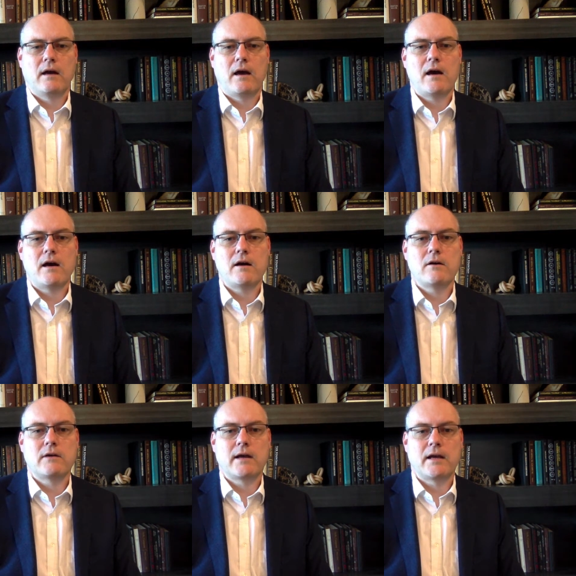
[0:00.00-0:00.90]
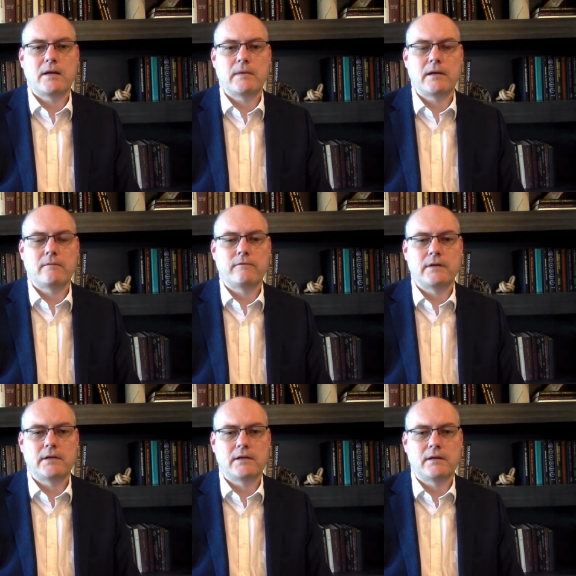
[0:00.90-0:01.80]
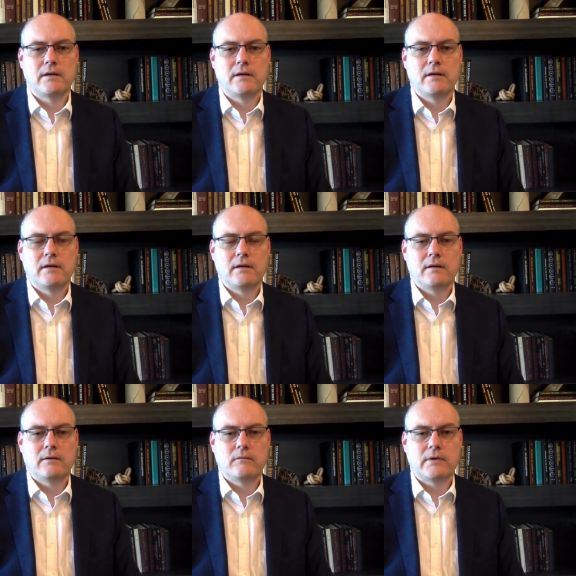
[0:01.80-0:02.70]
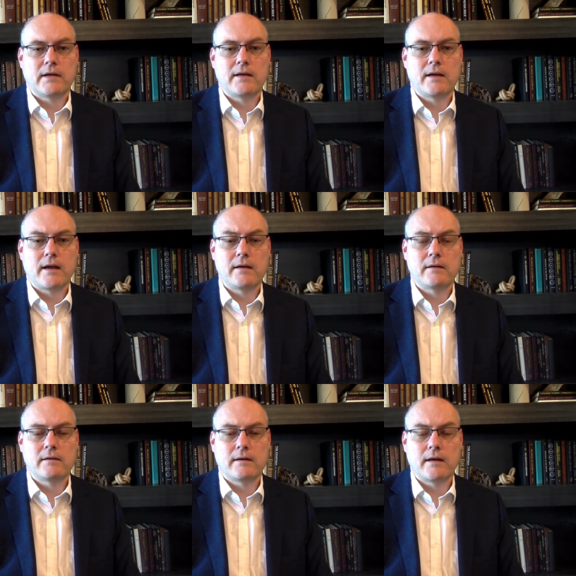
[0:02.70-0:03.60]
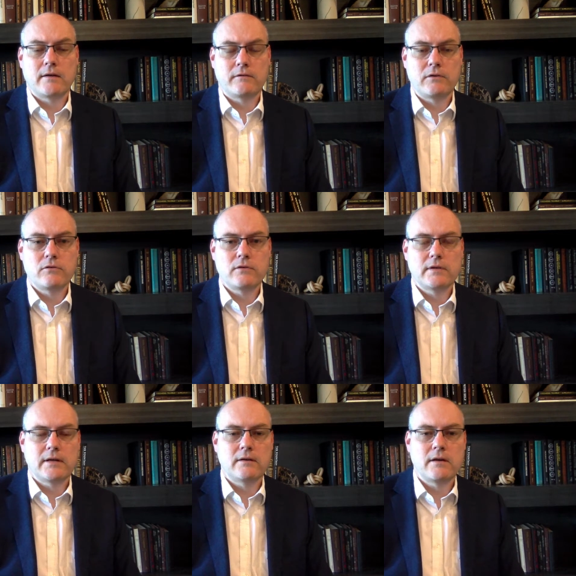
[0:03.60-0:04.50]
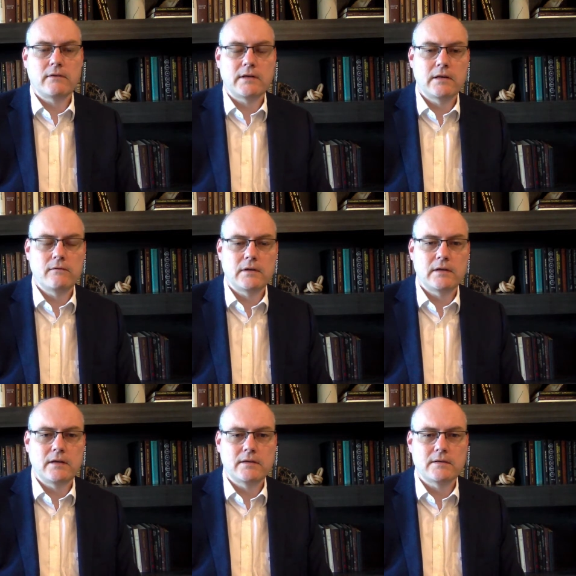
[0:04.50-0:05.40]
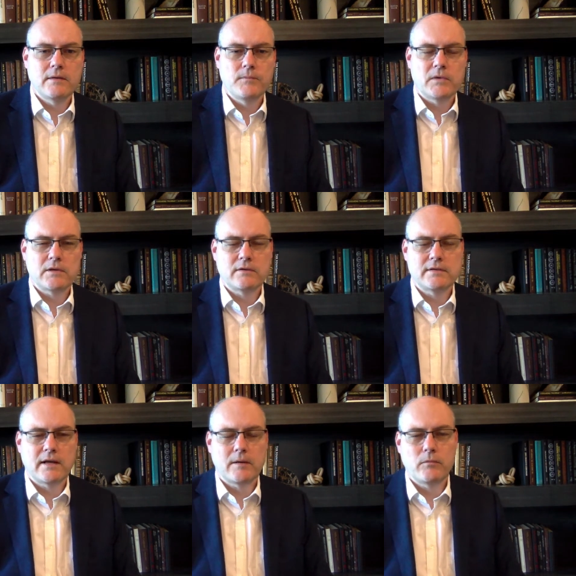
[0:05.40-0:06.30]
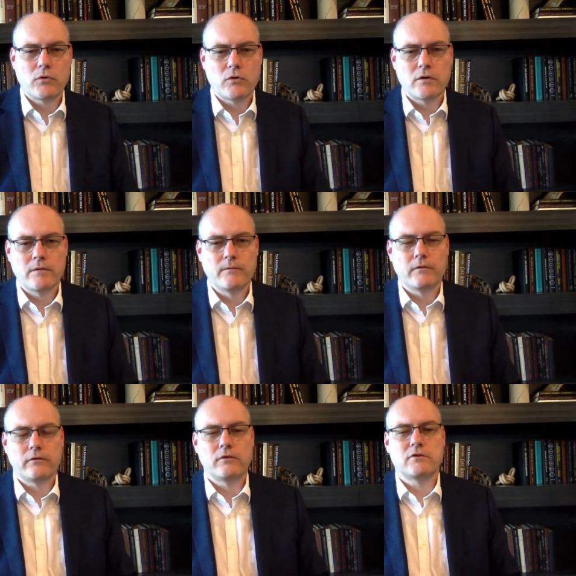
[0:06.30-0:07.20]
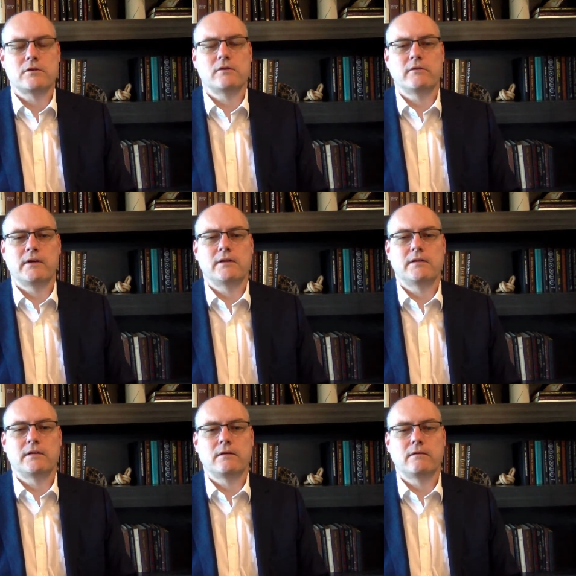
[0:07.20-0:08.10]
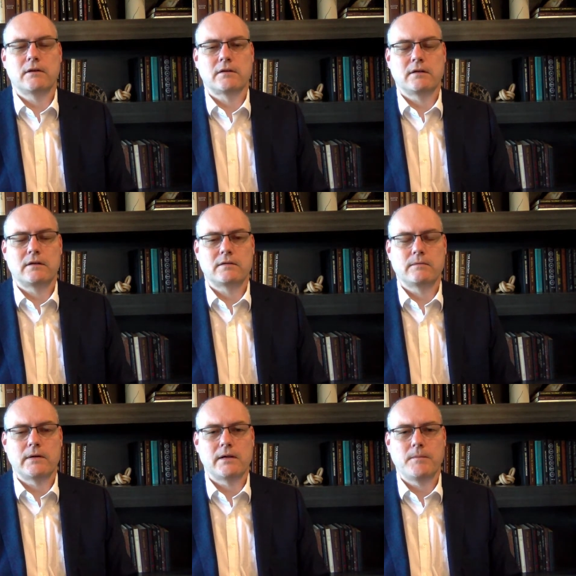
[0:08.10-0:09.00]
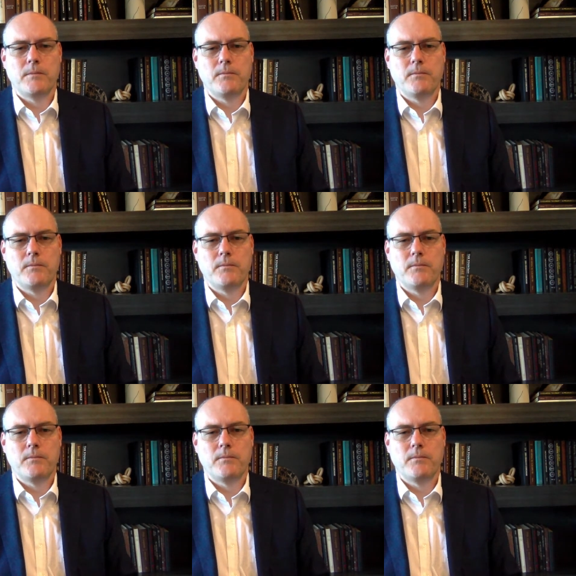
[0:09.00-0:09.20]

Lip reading: How can I become fitter? What can I kind of do, the new activities? So it's like a more future-oriented question as well.